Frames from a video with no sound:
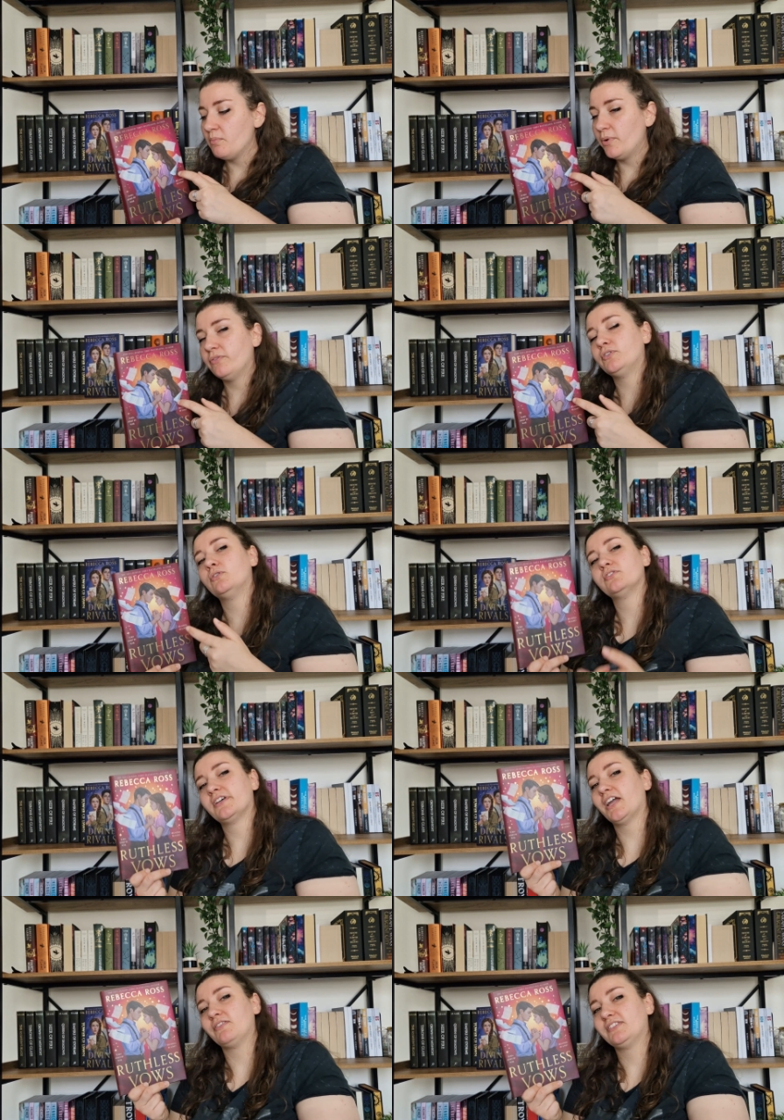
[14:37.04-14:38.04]
But of course
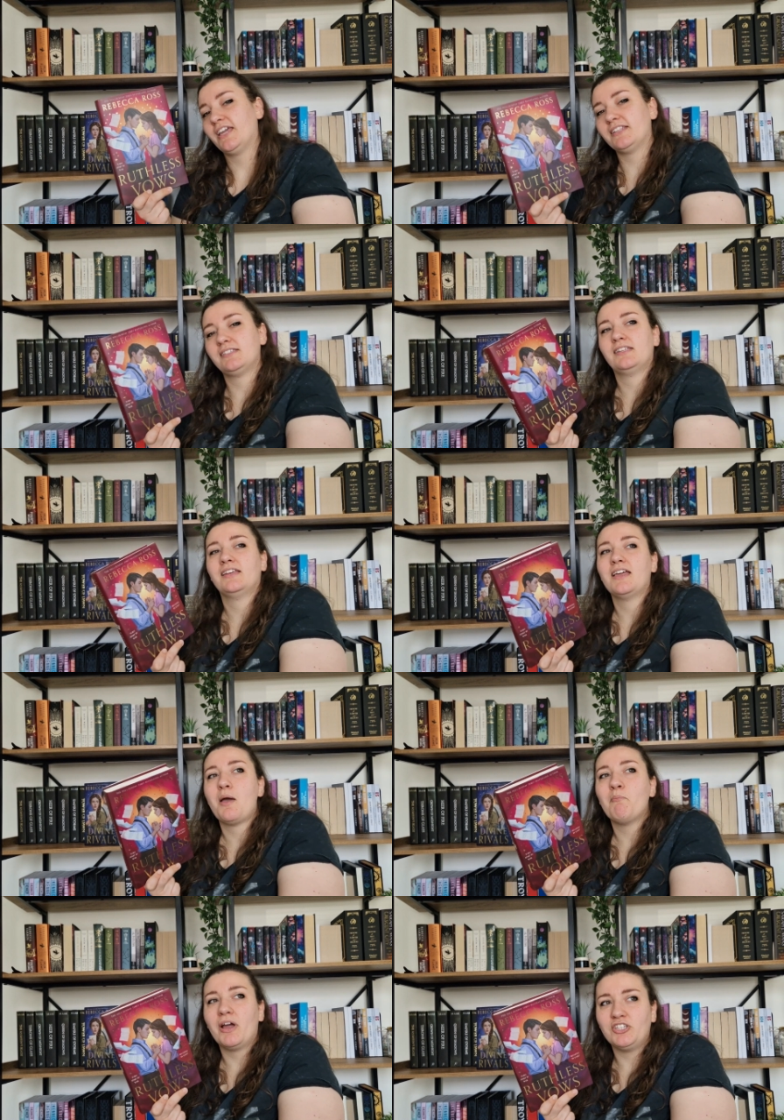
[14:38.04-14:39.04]
Iris gets
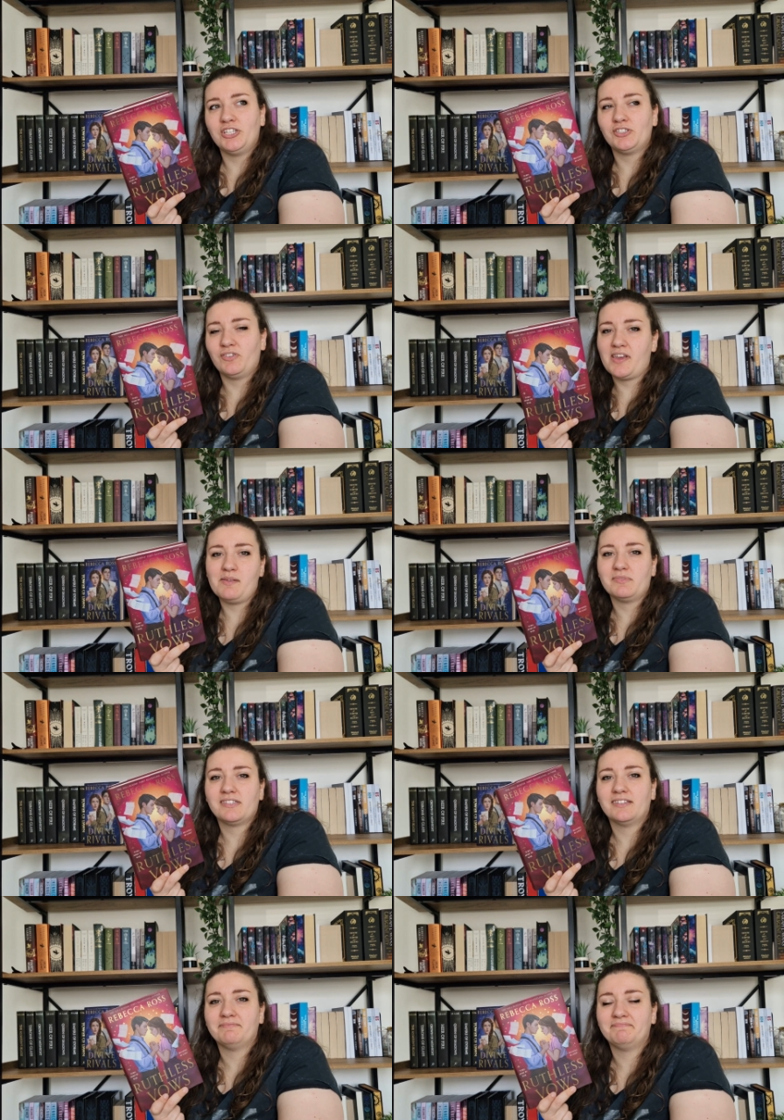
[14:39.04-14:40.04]
magic
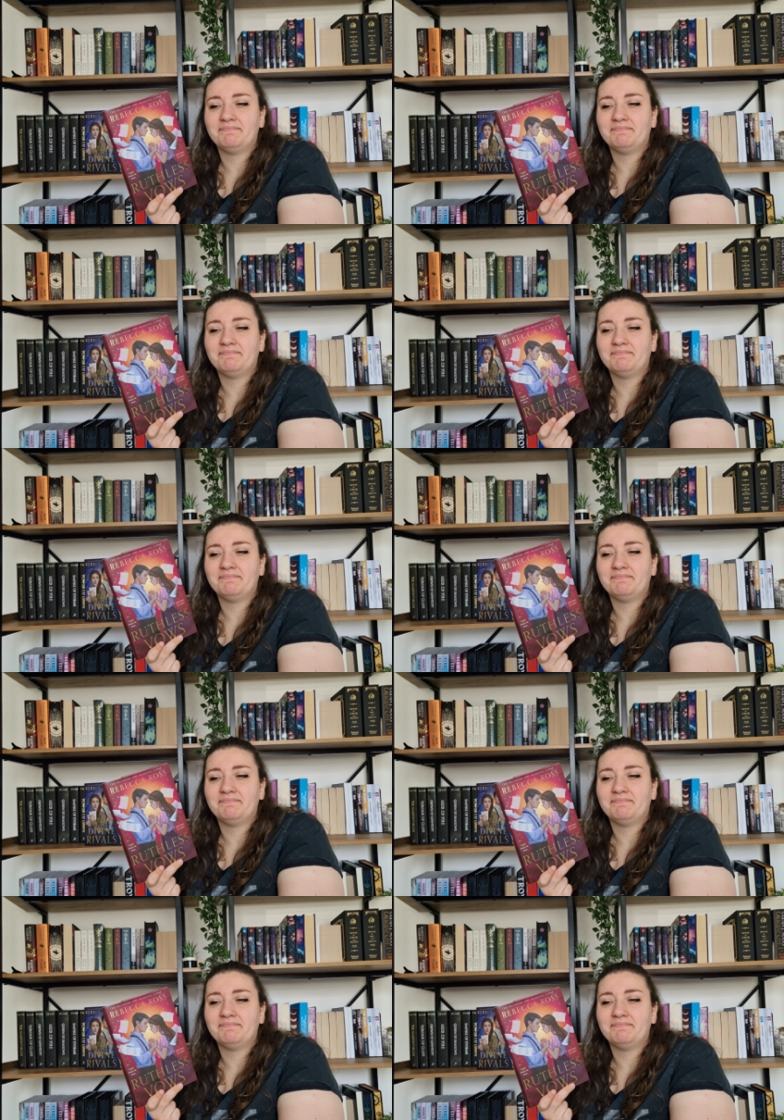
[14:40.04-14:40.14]
dreams.